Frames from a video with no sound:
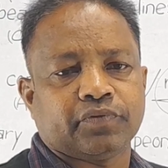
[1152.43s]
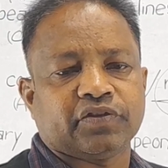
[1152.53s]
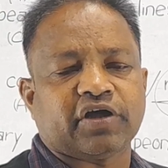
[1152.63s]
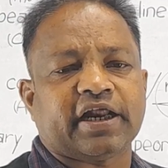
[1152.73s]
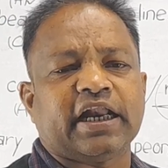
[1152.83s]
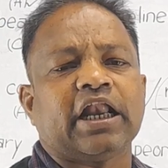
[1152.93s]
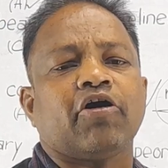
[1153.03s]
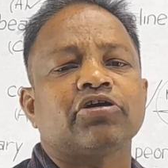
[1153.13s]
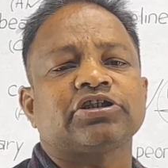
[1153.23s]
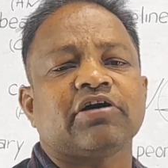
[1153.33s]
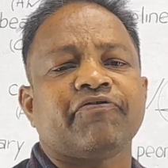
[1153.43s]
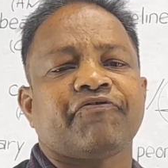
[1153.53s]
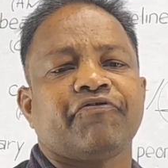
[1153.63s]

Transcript: There are a lot of